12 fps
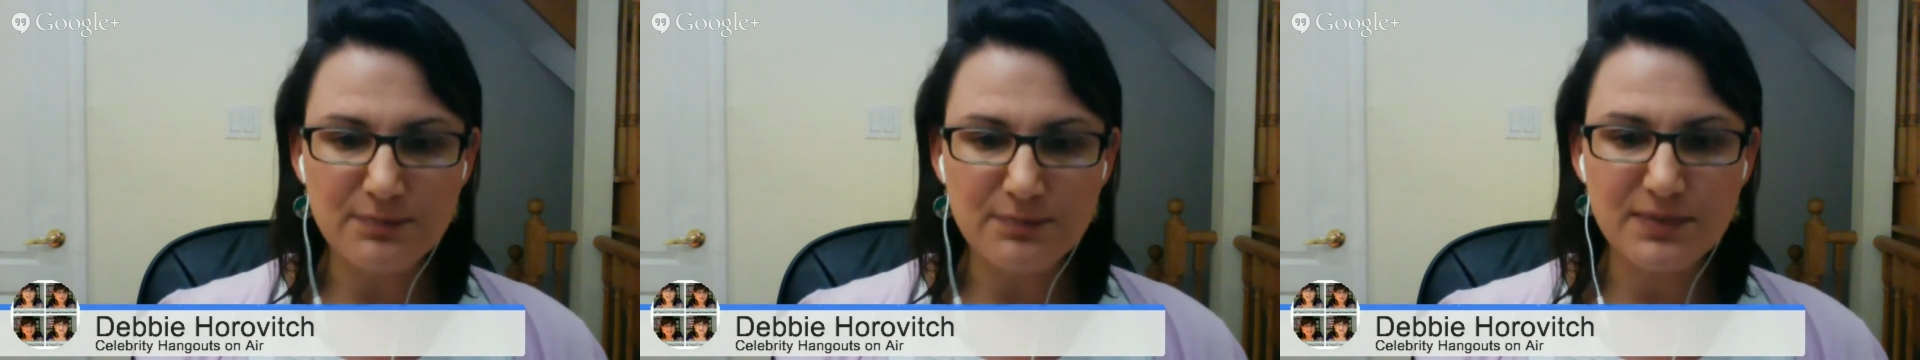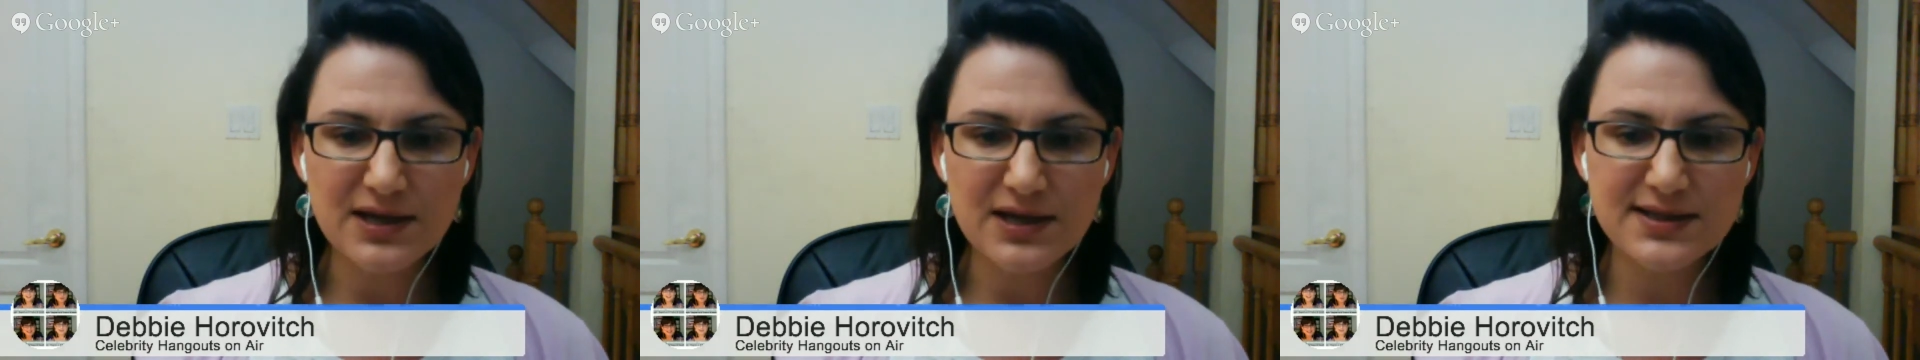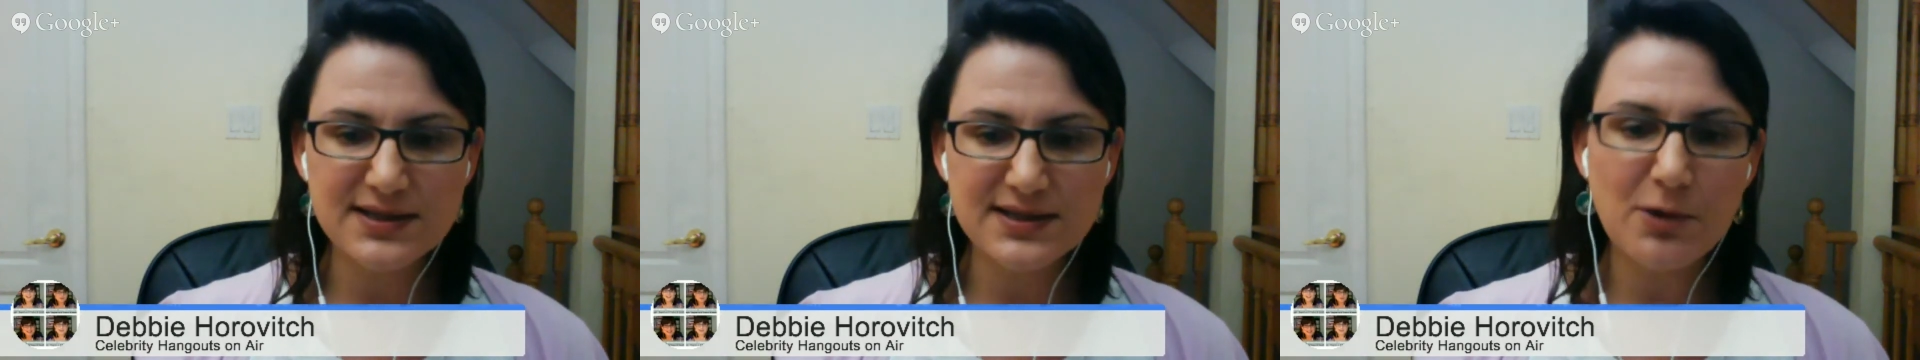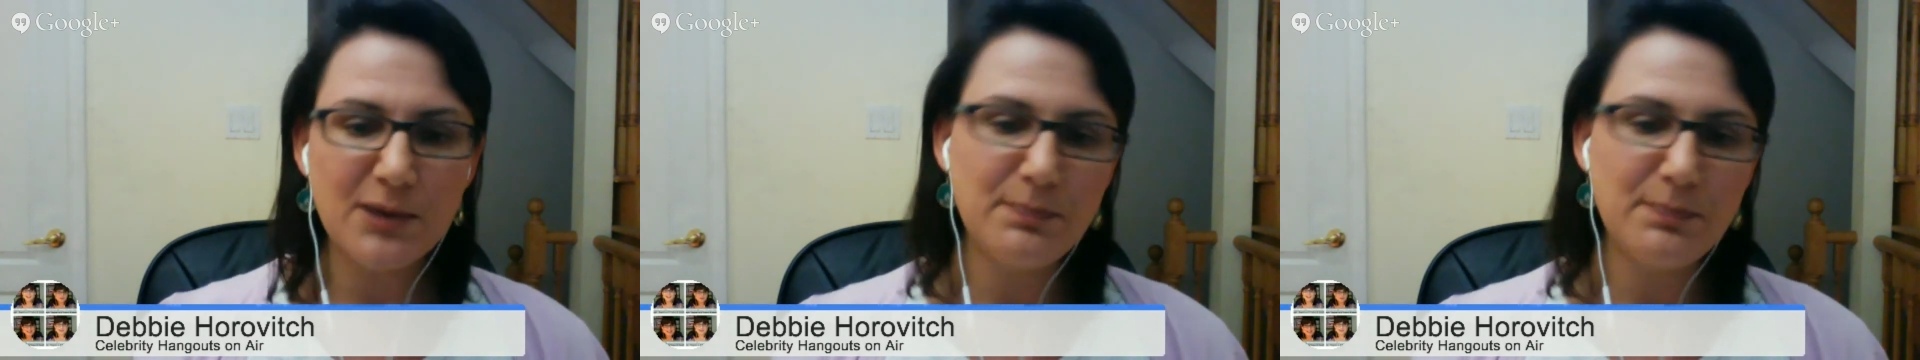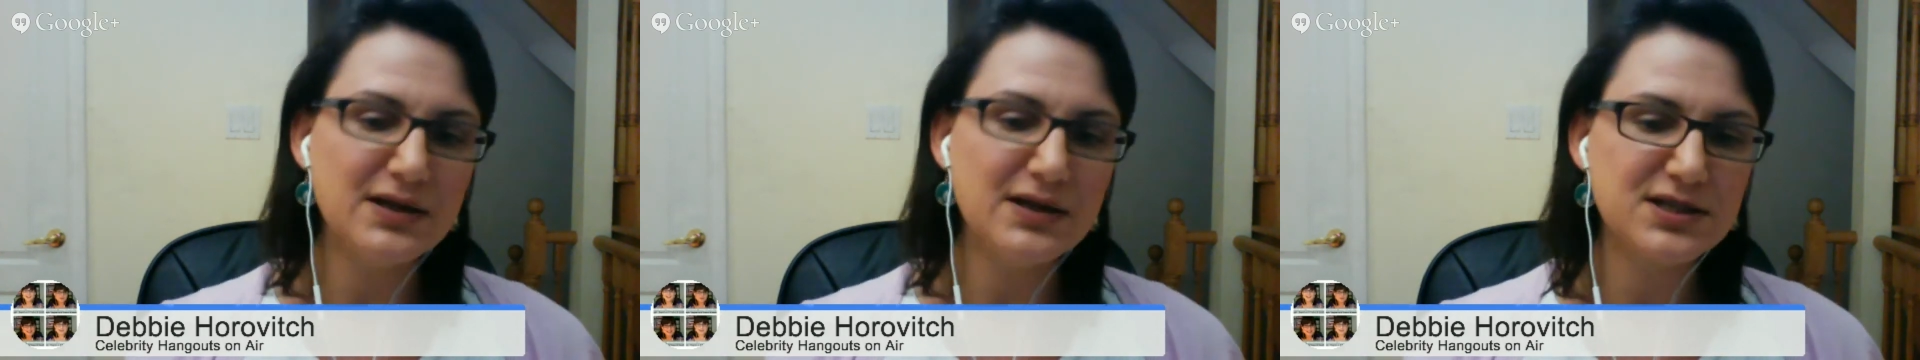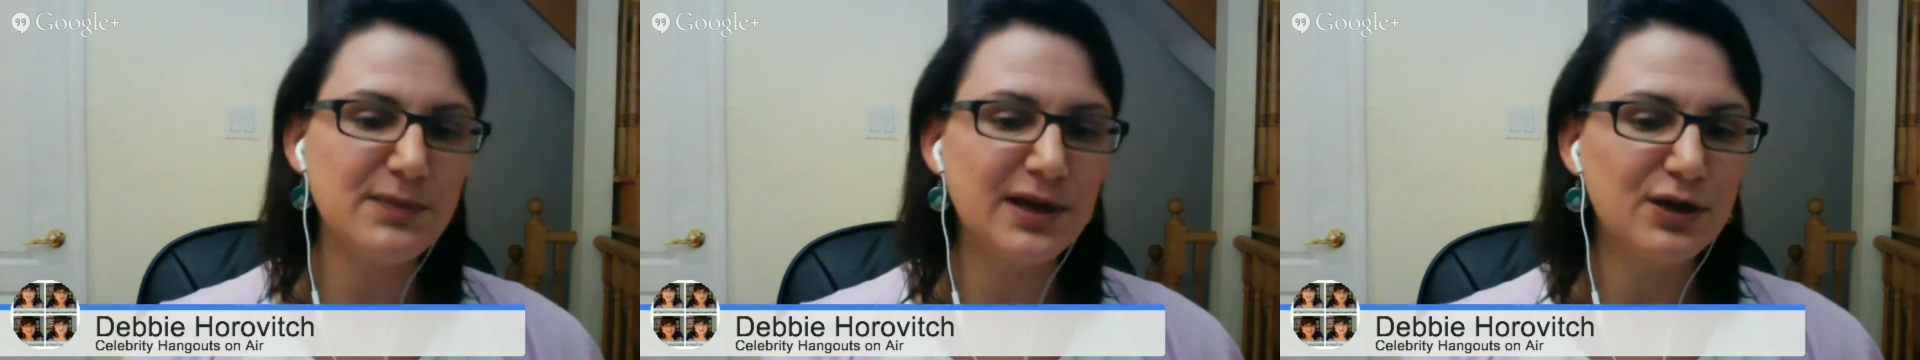because I went back to
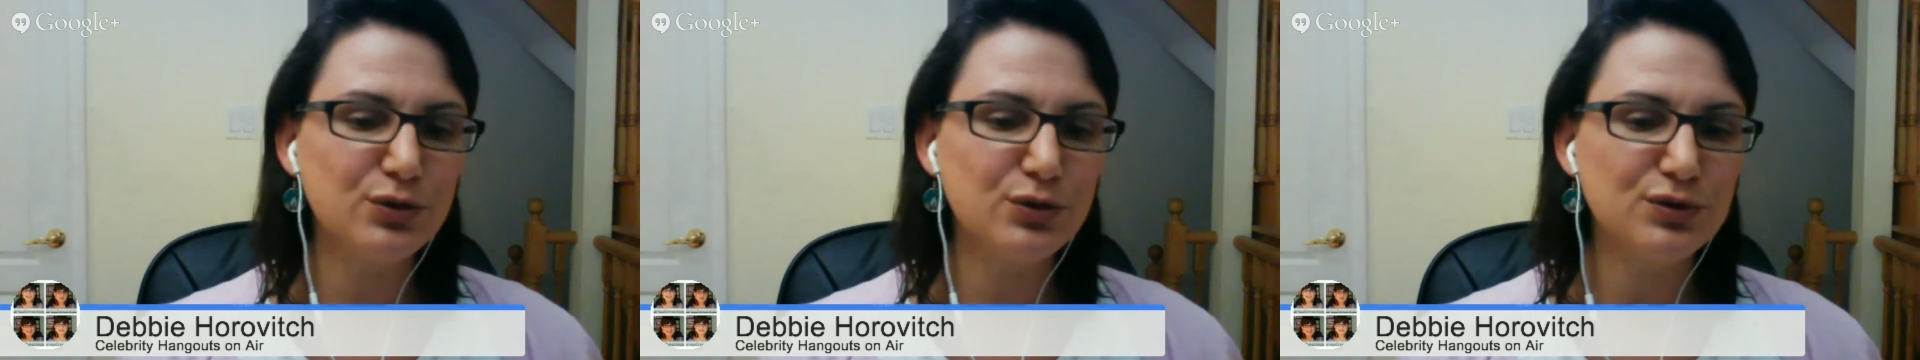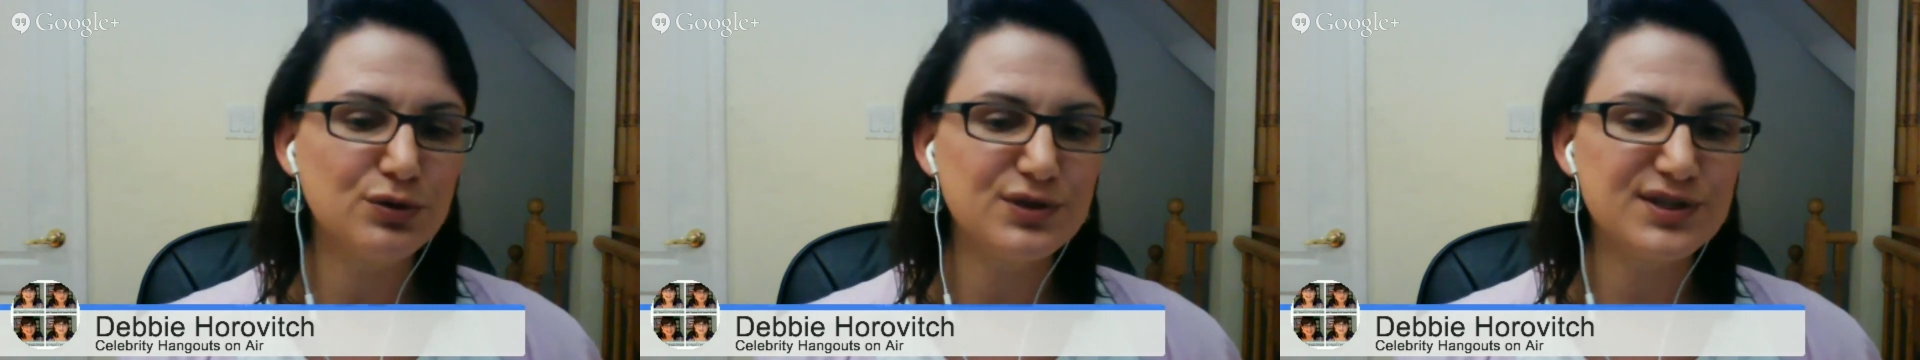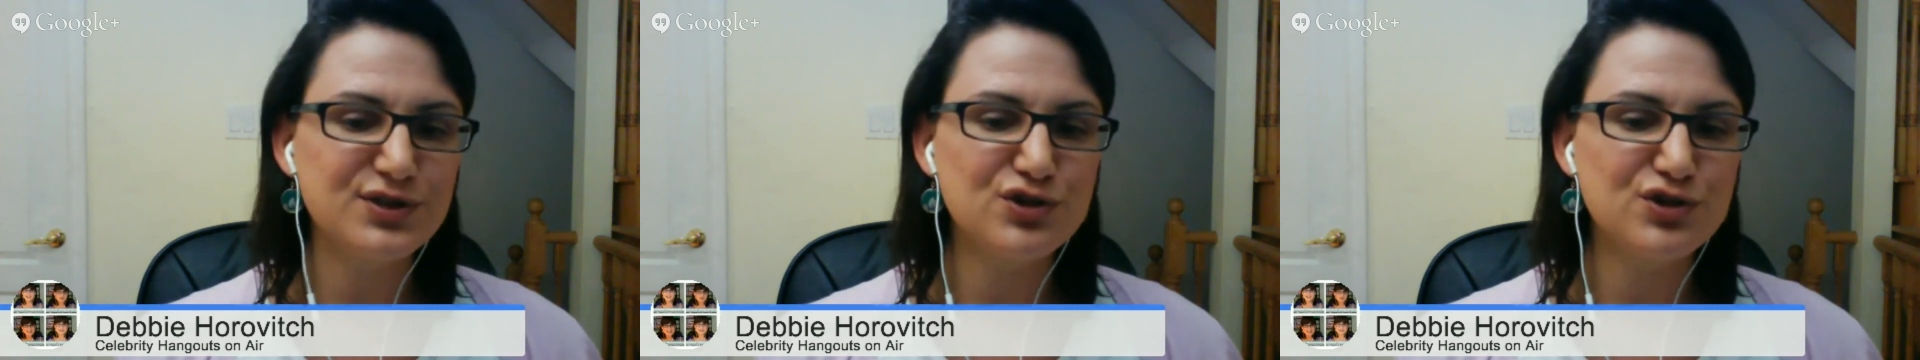my Google search,